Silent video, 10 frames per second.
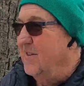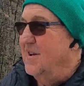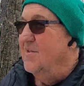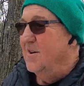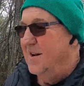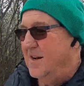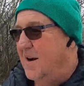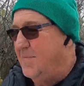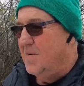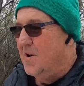they really
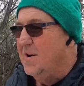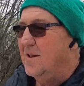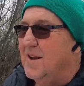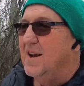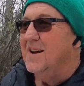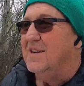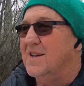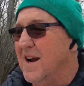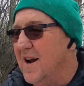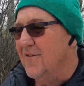come on in the
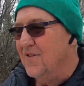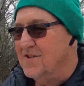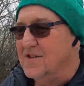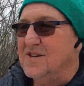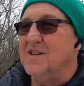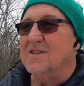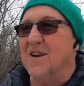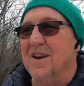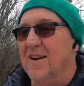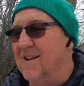last half of the
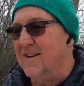season.